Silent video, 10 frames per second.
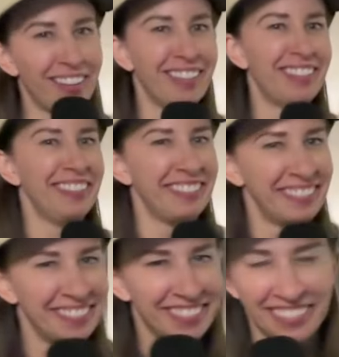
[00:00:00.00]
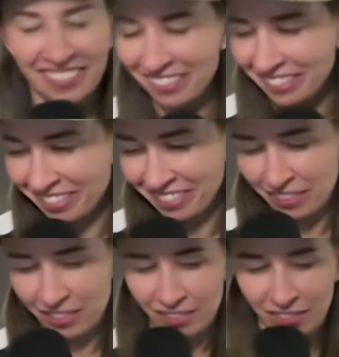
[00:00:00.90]

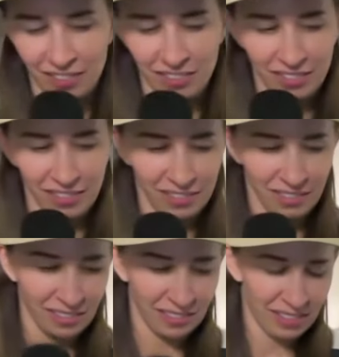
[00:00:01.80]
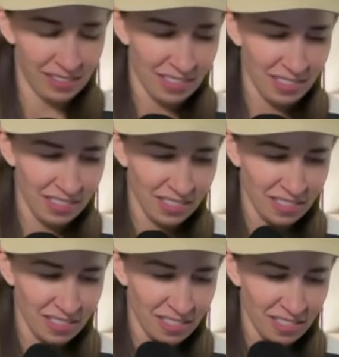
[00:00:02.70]

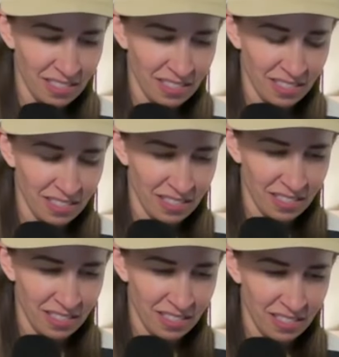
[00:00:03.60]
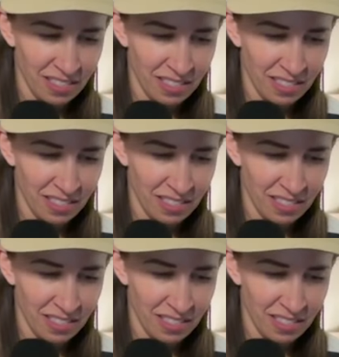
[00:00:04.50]
(not speaking)